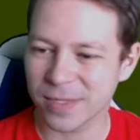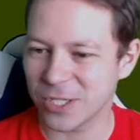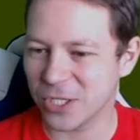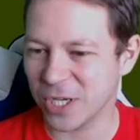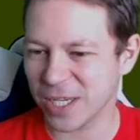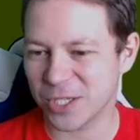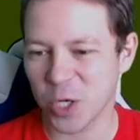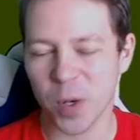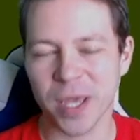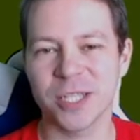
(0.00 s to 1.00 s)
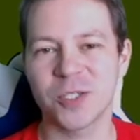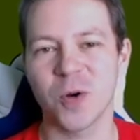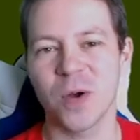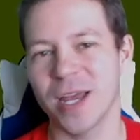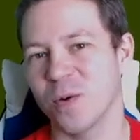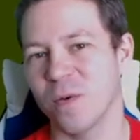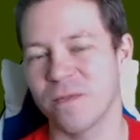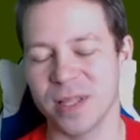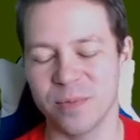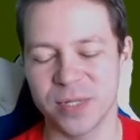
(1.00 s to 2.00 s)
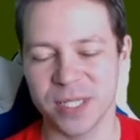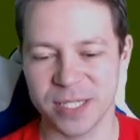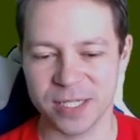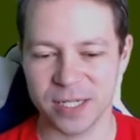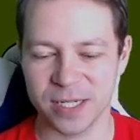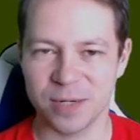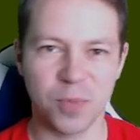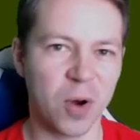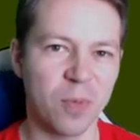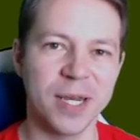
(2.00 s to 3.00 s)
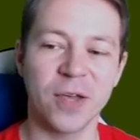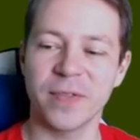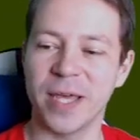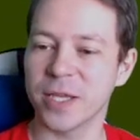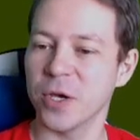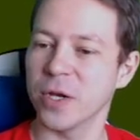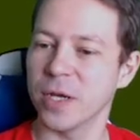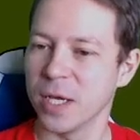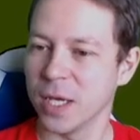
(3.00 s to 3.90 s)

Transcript: just showing a strong hand with clubs is probably not that good.